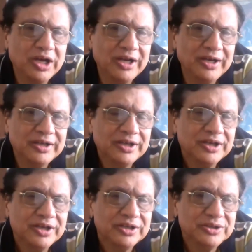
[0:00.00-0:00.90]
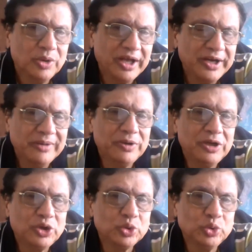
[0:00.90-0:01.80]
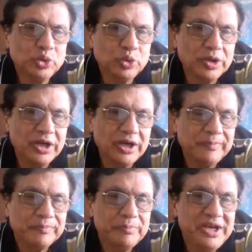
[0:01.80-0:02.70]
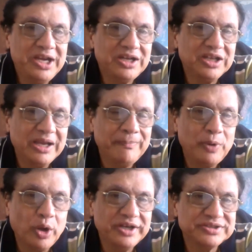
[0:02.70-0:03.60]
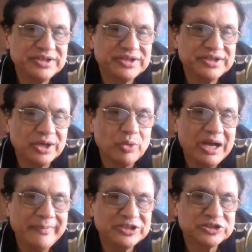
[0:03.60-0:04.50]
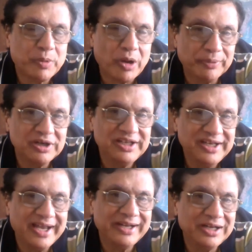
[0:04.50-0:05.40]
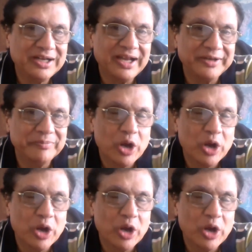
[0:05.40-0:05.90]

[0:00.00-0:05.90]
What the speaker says: are able to meet the employees' requirements properly and in time?